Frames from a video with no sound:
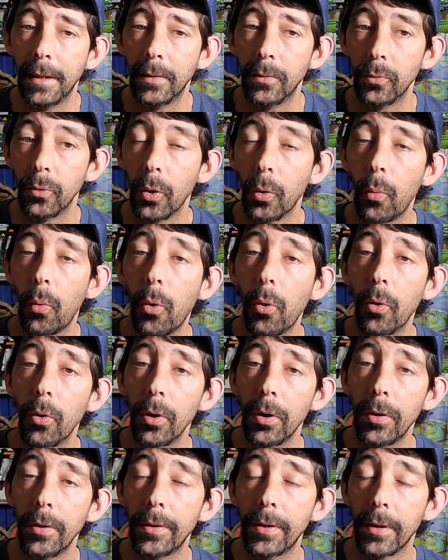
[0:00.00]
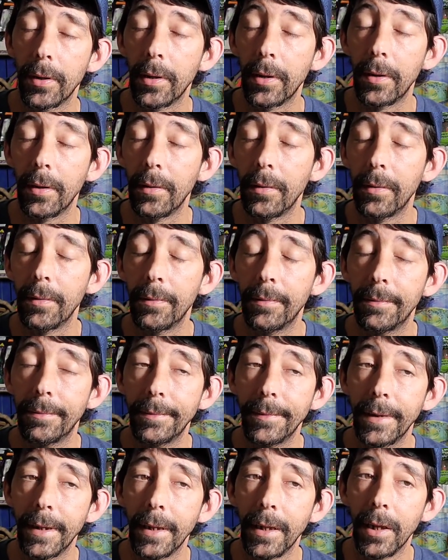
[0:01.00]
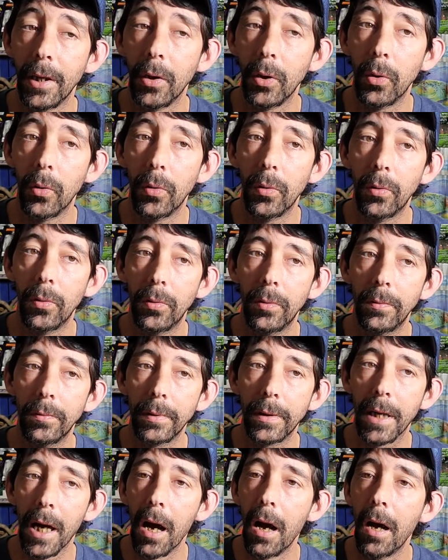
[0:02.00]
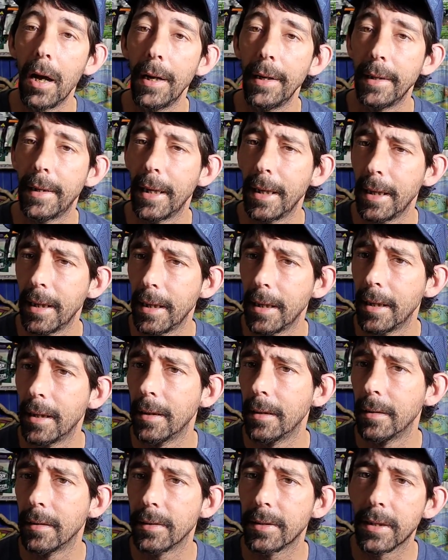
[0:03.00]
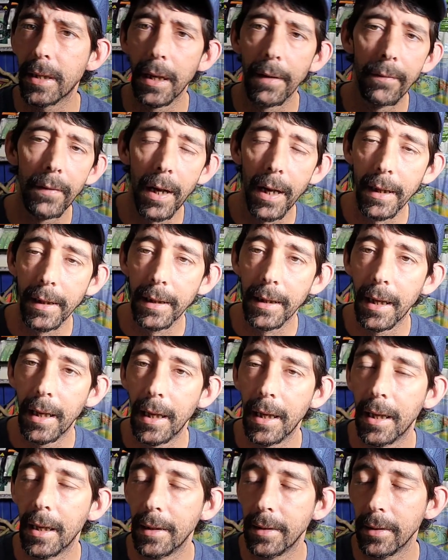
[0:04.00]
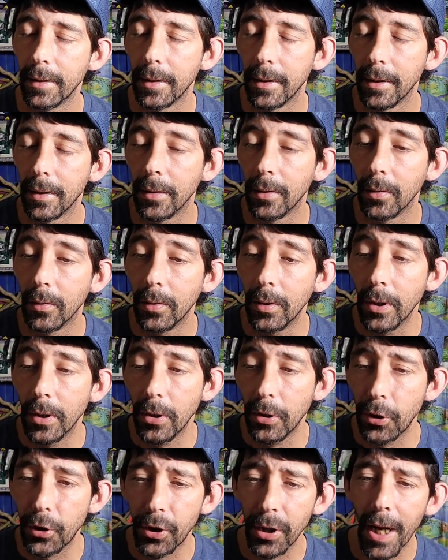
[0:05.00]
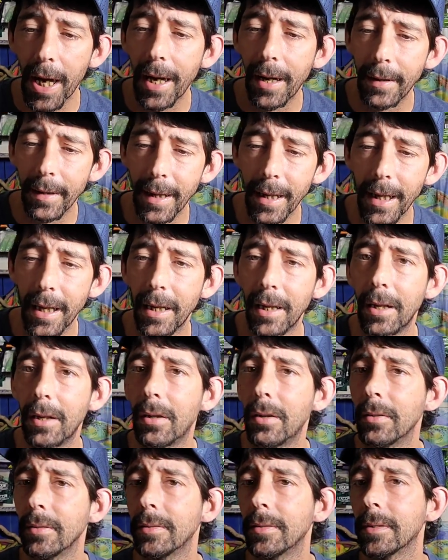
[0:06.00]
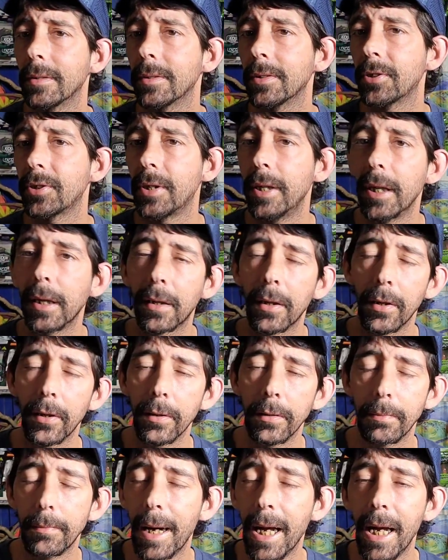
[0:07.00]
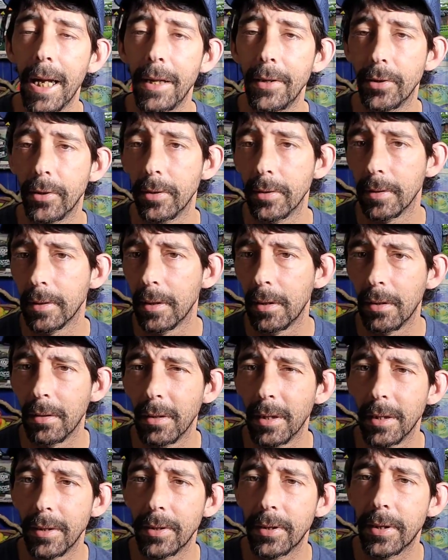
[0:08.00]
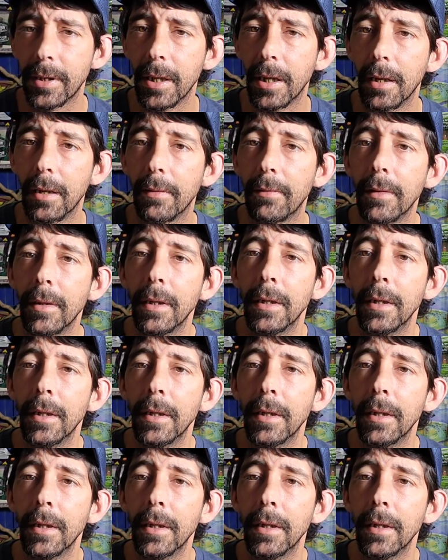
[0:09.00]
rewards, or you know, content and stuff like that, you know, shout out stickers, badges, and all that stuff.